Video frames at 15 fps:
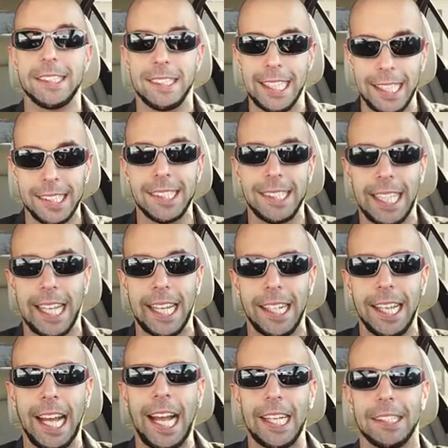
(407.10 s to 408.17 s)
this
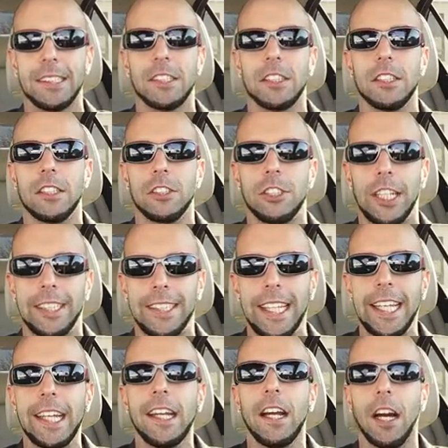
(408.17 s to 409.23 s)
day as the
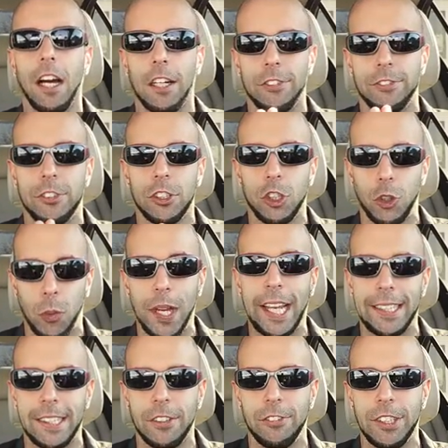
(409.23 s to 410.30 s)
day of
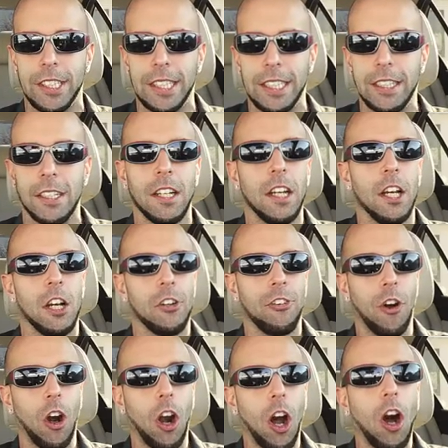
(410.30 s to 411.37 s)
creativity.
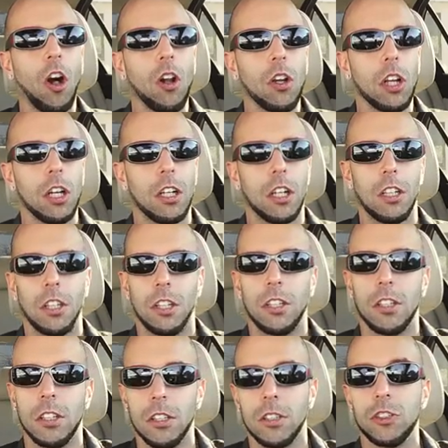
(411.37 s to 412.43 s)
For all
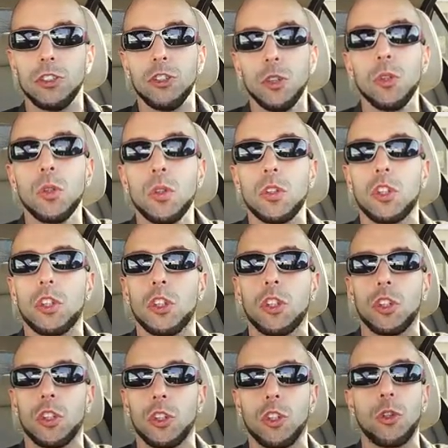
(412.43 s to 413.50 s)
you
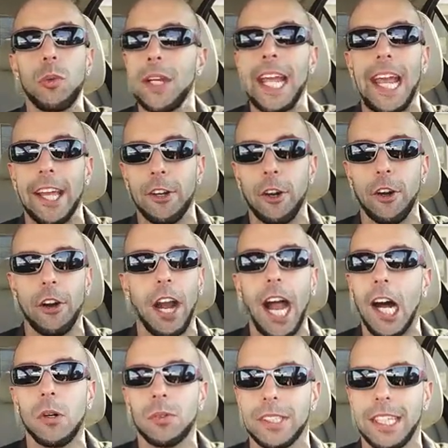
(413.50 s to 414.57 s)
creator
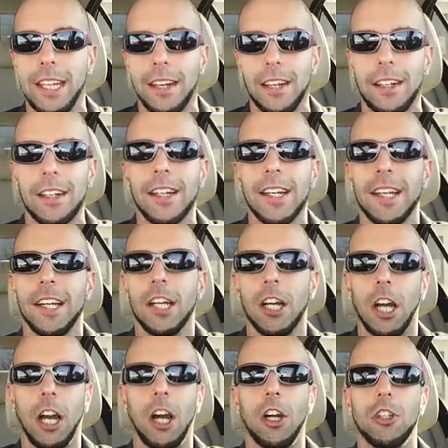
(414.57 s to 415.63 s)
out there,
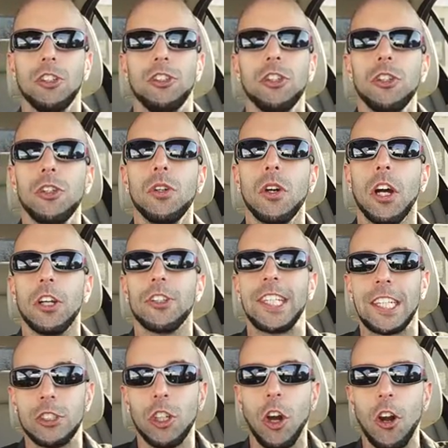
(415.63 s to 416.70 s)
you
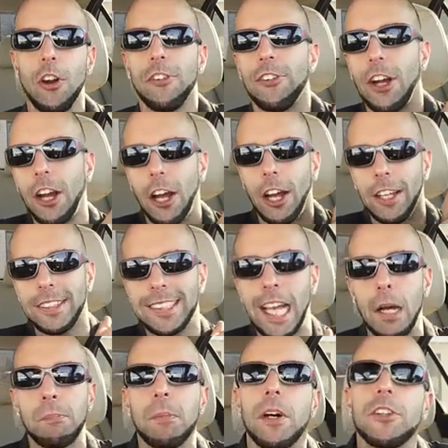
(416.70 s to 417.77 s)
deserve a
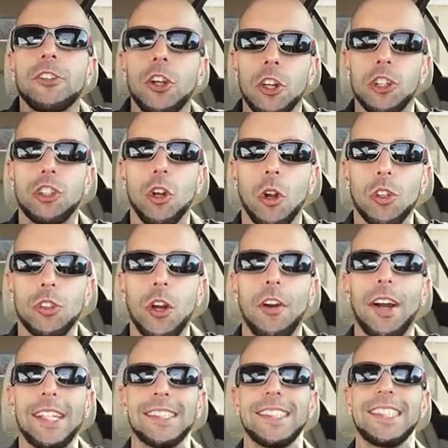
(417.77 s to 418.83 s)
tap on your
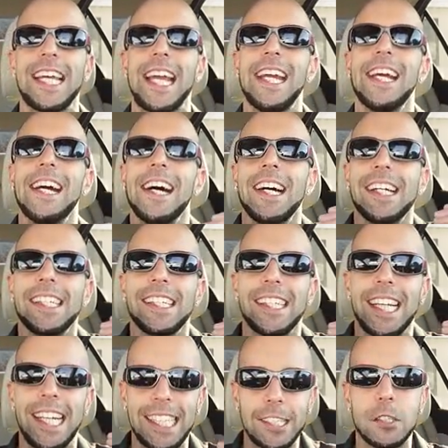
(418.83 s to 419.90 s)
shoulder and say,
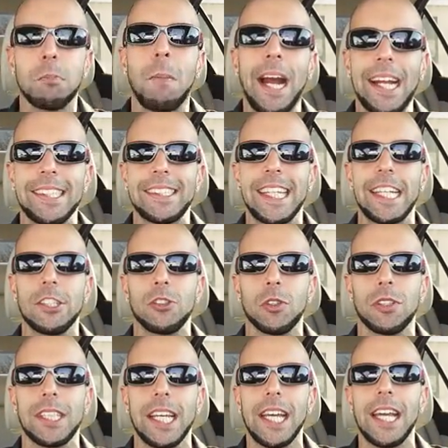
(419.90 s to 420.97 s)
it's my day
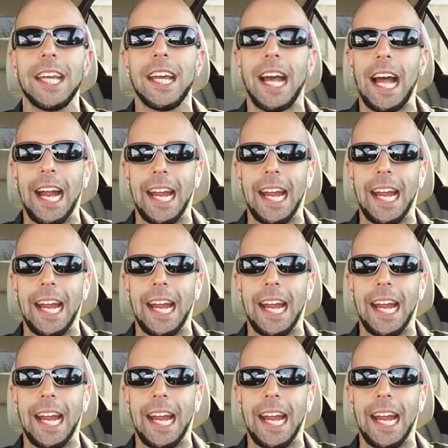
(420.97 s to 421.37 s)
today.